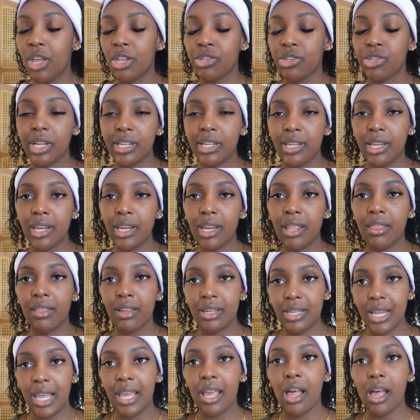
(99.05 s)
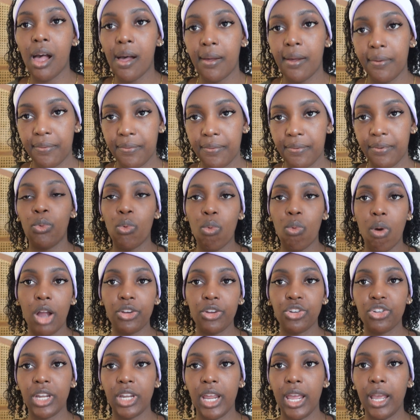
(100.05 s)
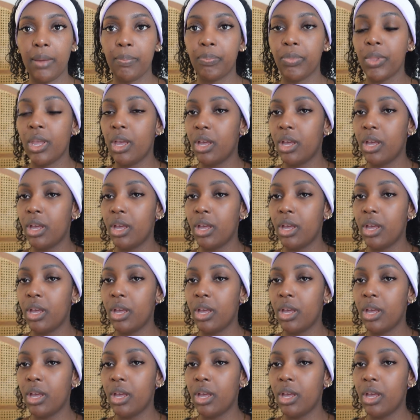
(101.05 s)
So I did it the day of wash day.